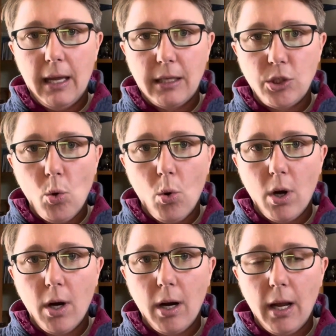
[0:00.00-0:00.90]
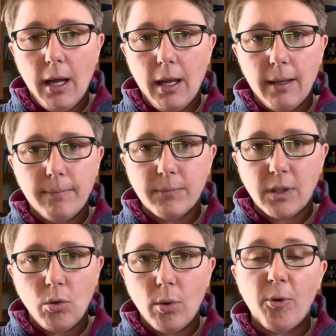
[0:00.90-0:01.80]
your
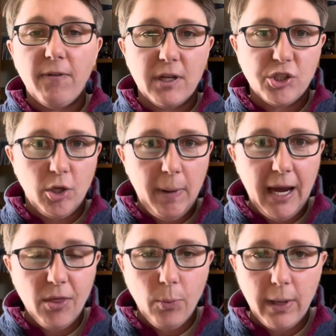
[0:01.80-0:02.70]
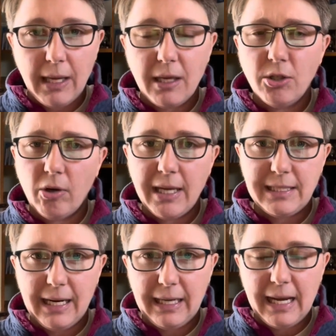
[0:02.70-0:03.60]
professional pathway and your
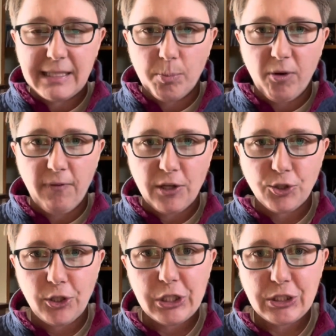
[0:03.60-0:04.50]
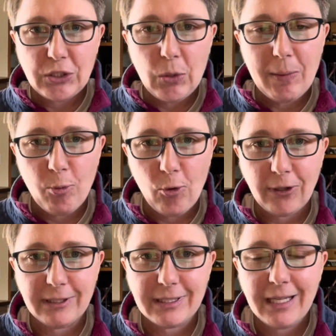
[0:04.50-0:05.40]
identity as a professional is so
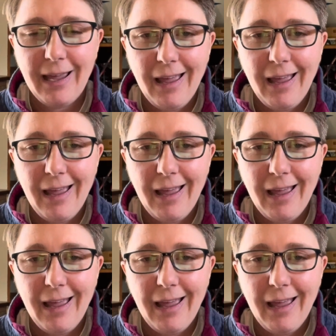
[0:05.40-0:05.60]
important.